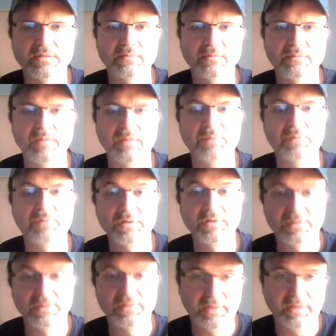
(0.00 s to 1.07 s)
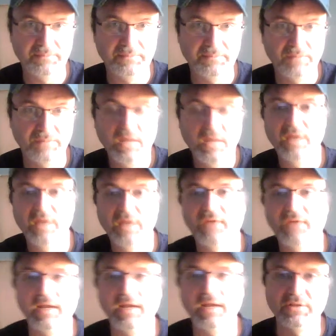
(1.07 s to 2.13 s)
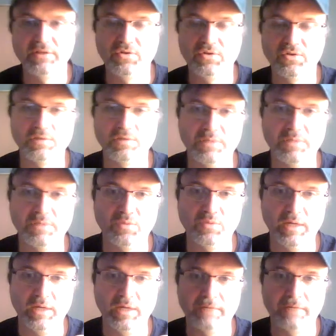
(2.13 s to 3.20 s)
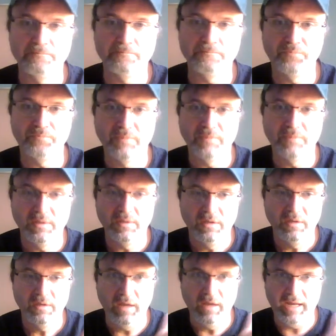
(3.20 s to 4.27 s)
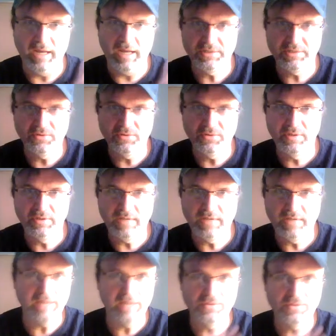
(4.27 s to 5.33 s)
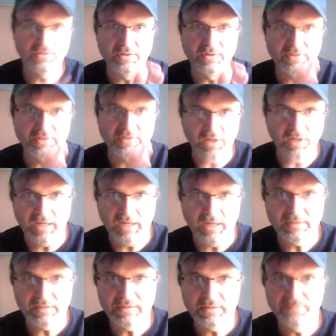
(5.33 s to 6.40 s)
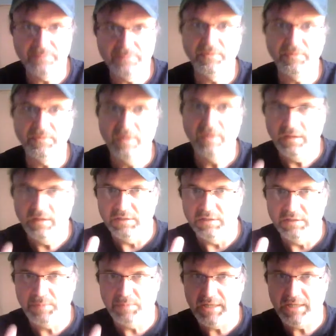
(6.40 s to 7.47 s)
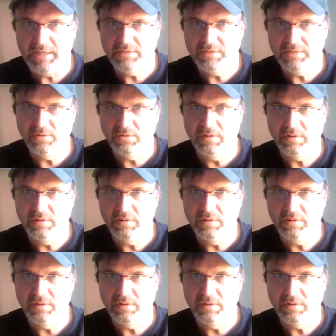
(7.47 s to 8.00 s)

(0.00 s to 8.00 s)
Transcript: me personally, if I had the choice between Asteroids Deluxe, Space Duel,